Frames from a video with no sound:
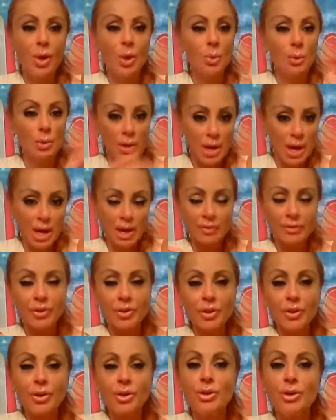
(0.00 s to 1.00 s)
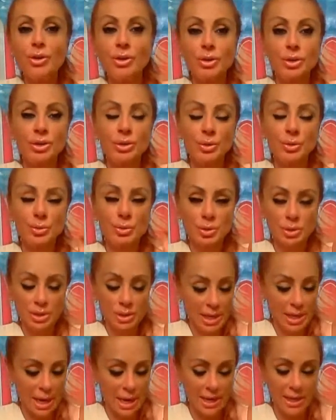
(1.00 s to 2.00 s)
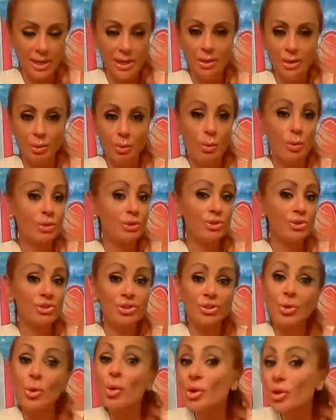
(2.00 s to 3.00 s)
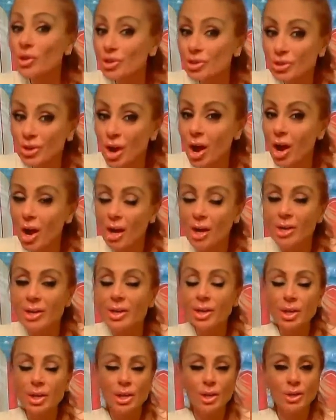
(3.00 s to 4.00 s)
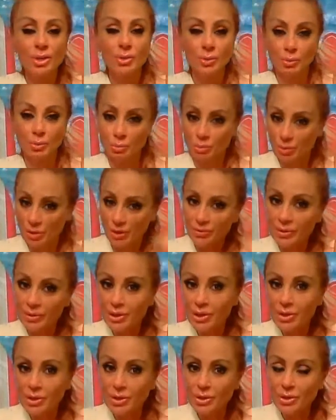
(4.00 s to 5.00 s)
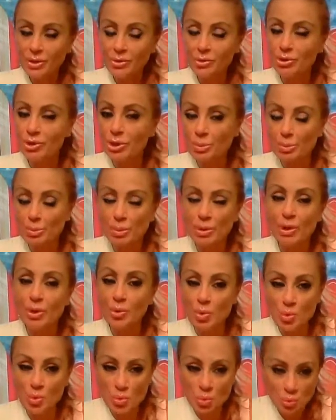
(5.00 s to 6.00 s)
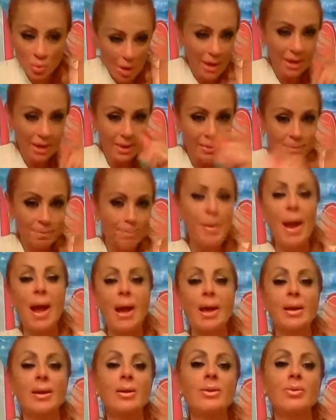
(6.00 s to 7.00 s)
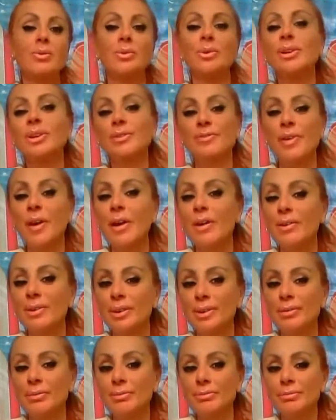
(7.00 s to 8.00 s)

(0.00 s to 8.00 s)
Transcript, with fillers: whatever you take, whether it's yours or not, whatever you use, you put it right back where you found it.